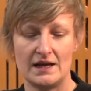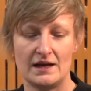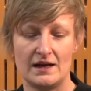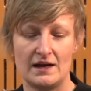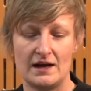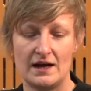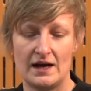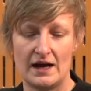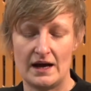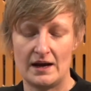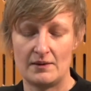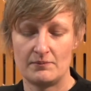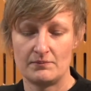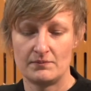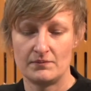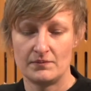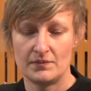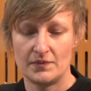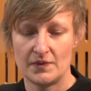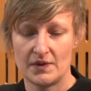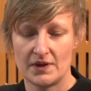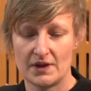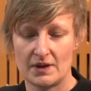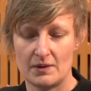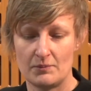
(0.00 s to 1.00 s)
Um,
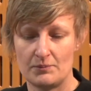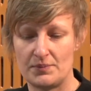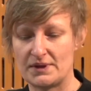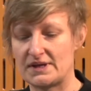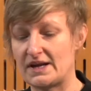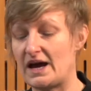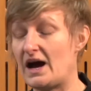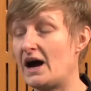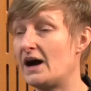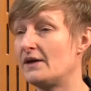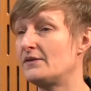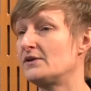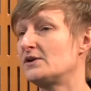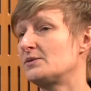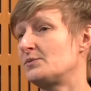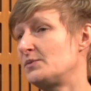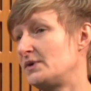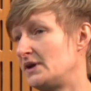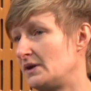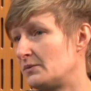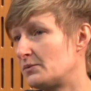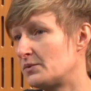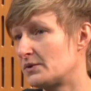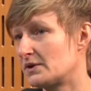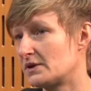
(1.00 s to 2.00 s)
but other
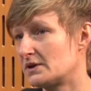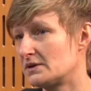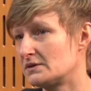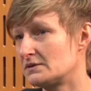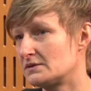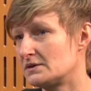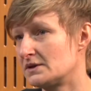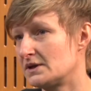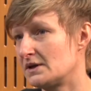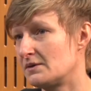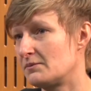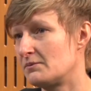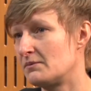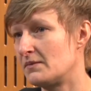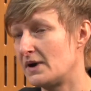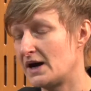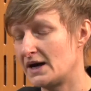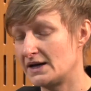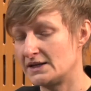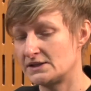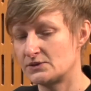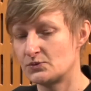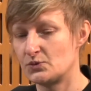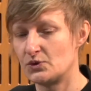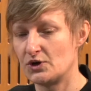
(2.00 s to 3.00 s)
people
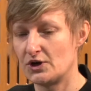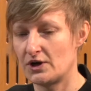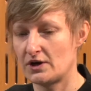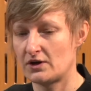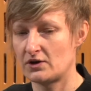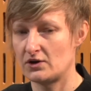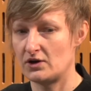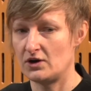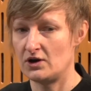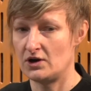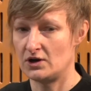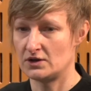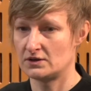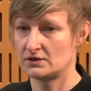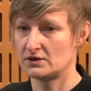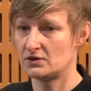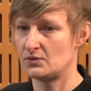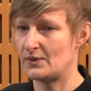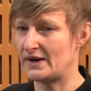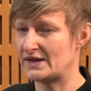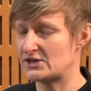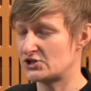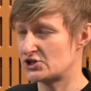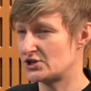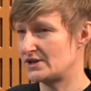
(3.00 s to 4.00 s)
might work on
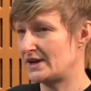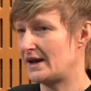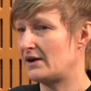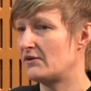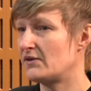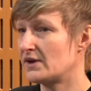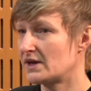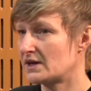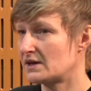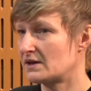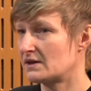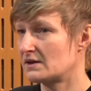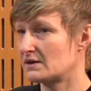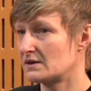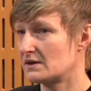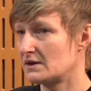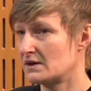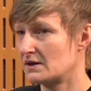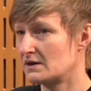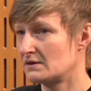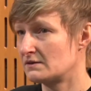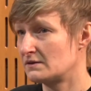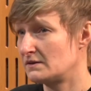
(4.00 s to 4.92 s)
quite generic uh,